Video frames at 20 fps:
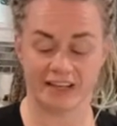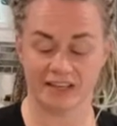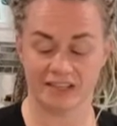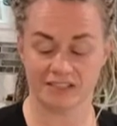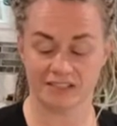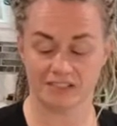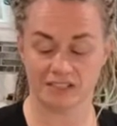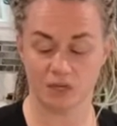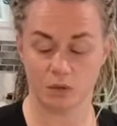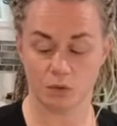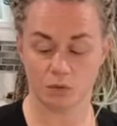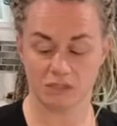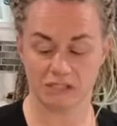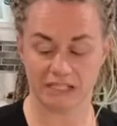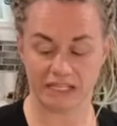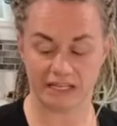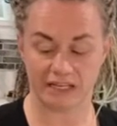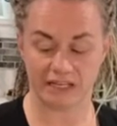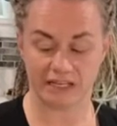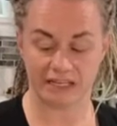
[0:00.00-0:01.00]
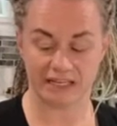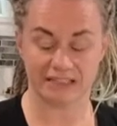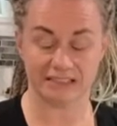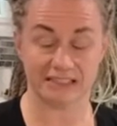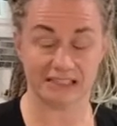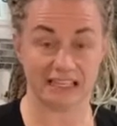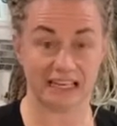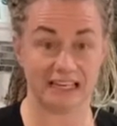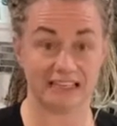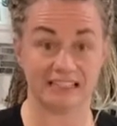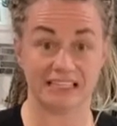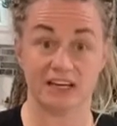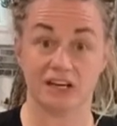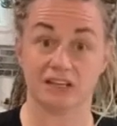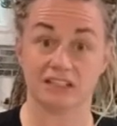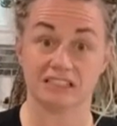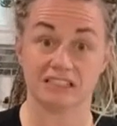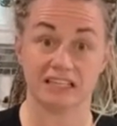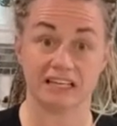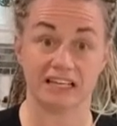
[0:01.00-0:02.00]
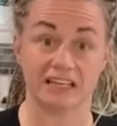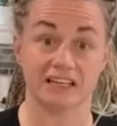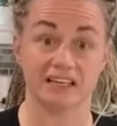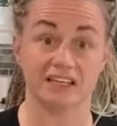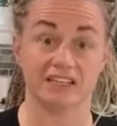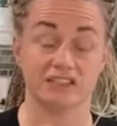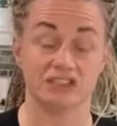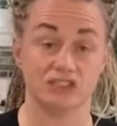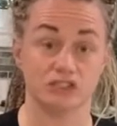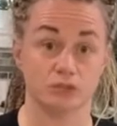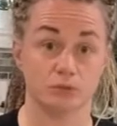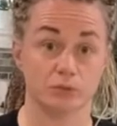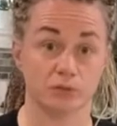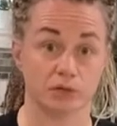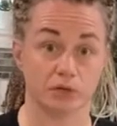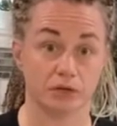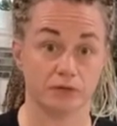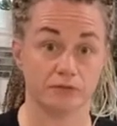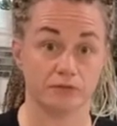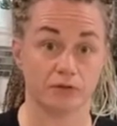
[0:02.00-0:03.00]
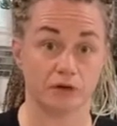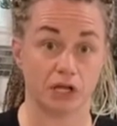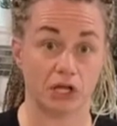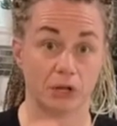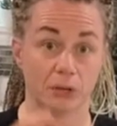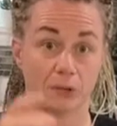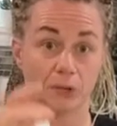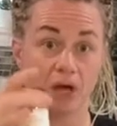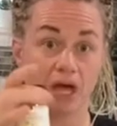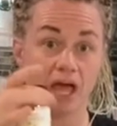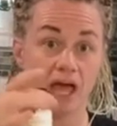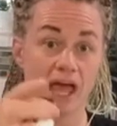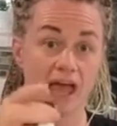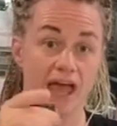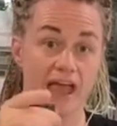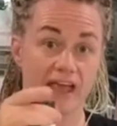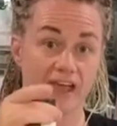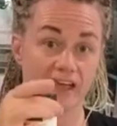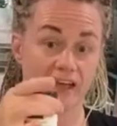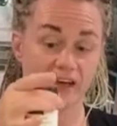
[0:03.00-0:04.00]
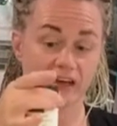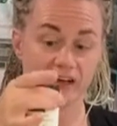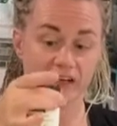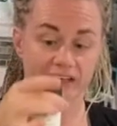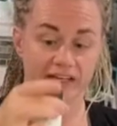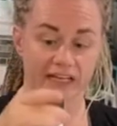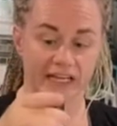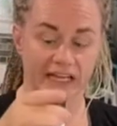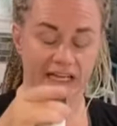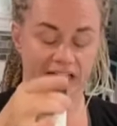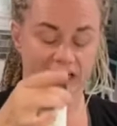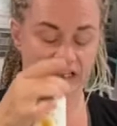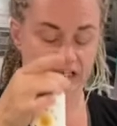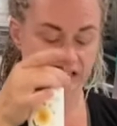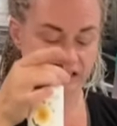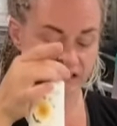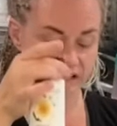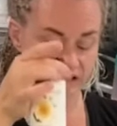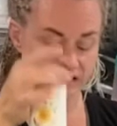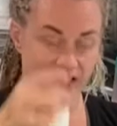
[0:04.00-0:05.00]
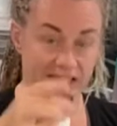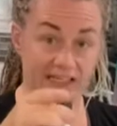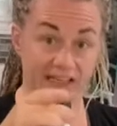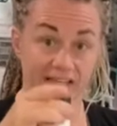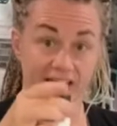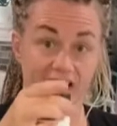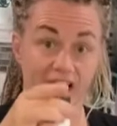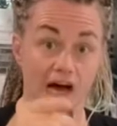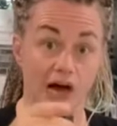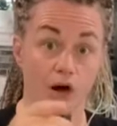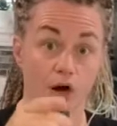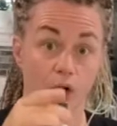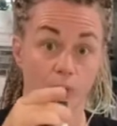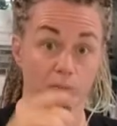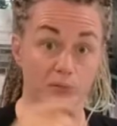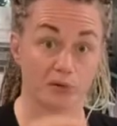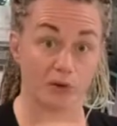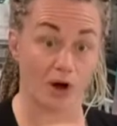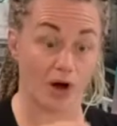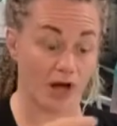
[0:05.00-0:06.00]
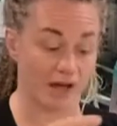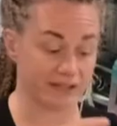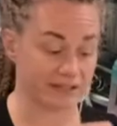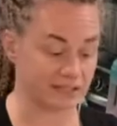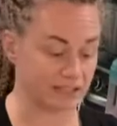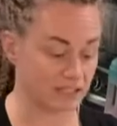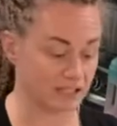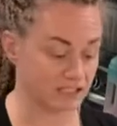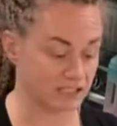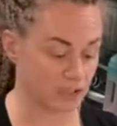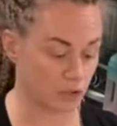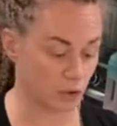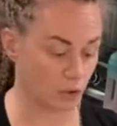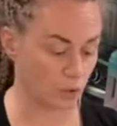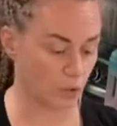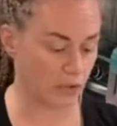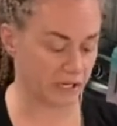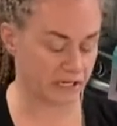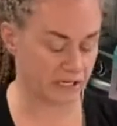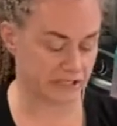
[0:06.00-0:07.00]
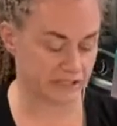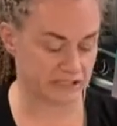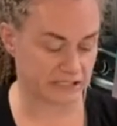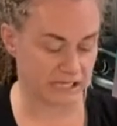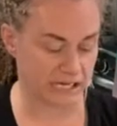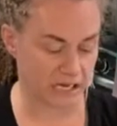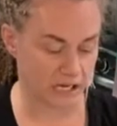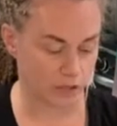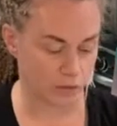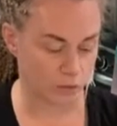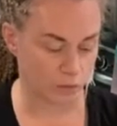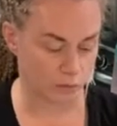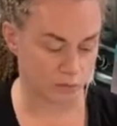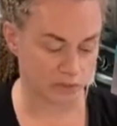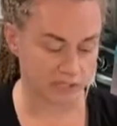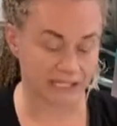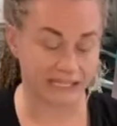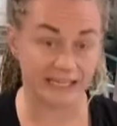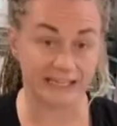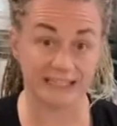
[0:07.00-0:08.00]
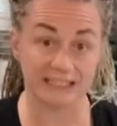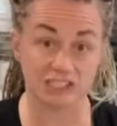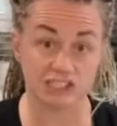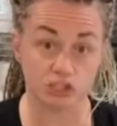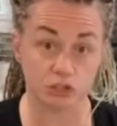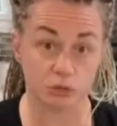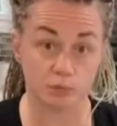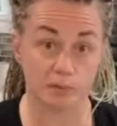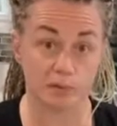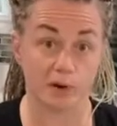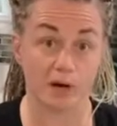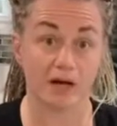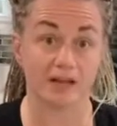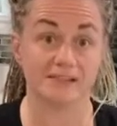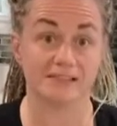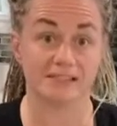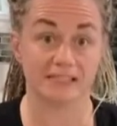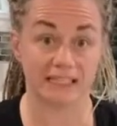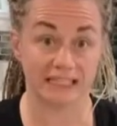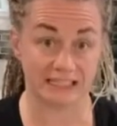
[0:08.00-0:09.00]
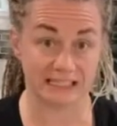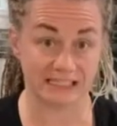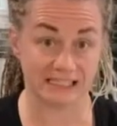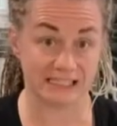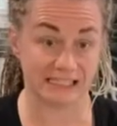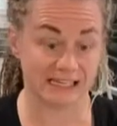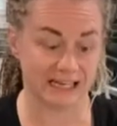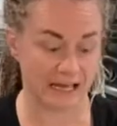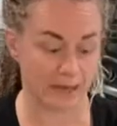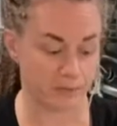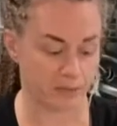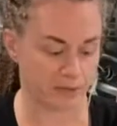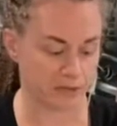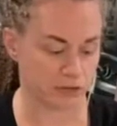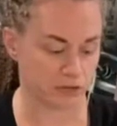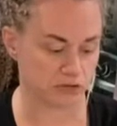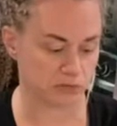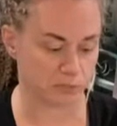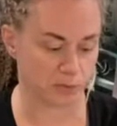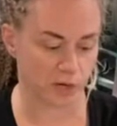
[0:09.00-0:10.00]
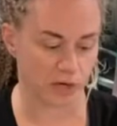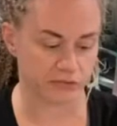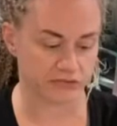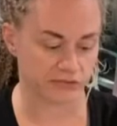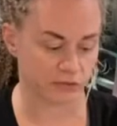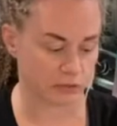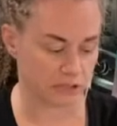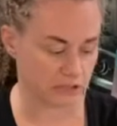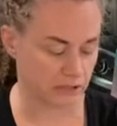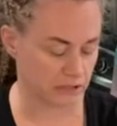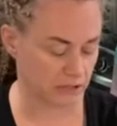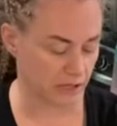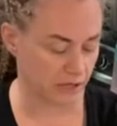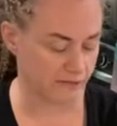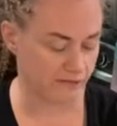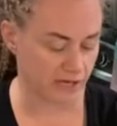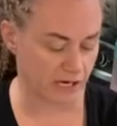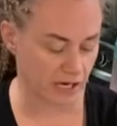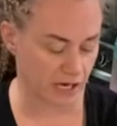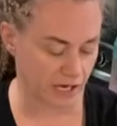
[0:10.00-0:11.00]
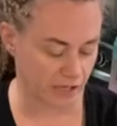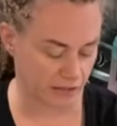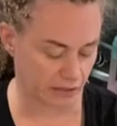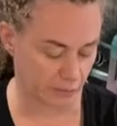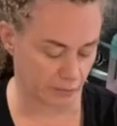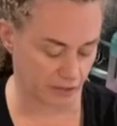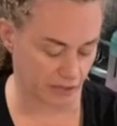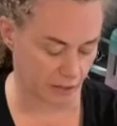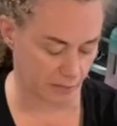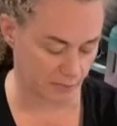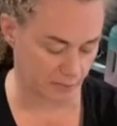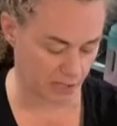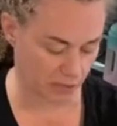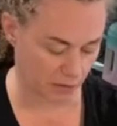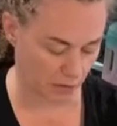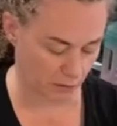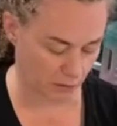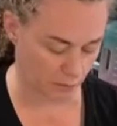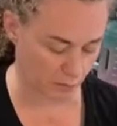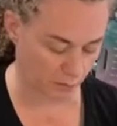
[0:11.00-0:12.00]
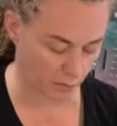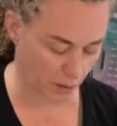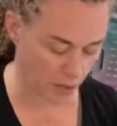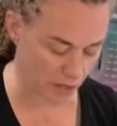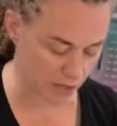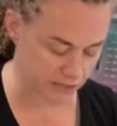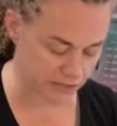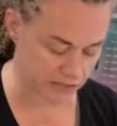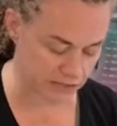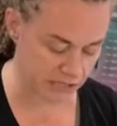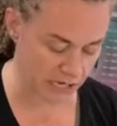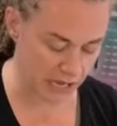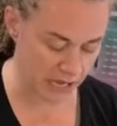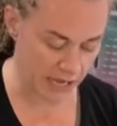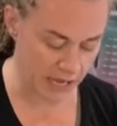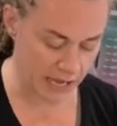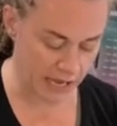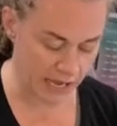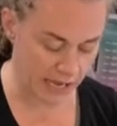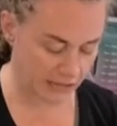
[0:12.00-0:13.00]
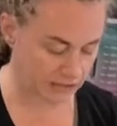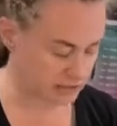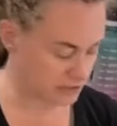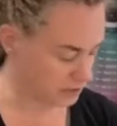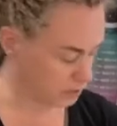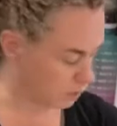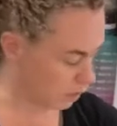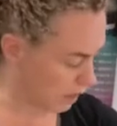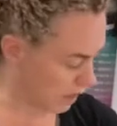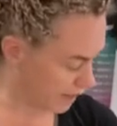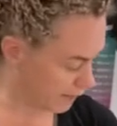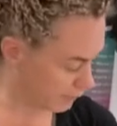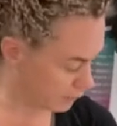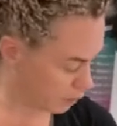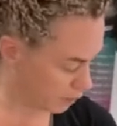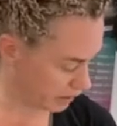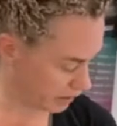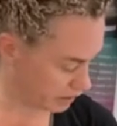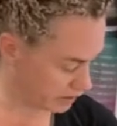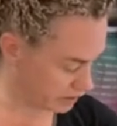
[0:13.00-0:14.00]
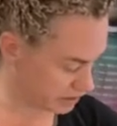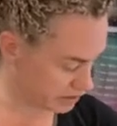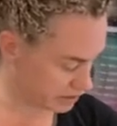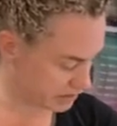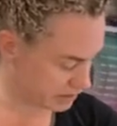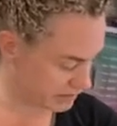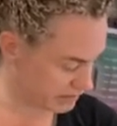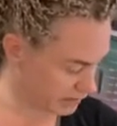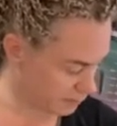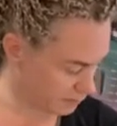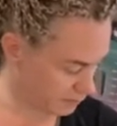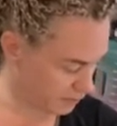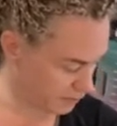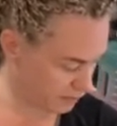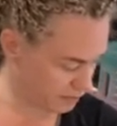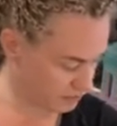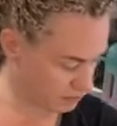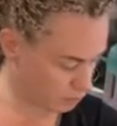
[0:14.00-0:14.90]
So zinc is an antioxidant, super good for you, and it is in our broths. So it is not normally in soup broths, it is in Epicure's broth. So I love and highly recommend our broths. And so I'm going to just dump this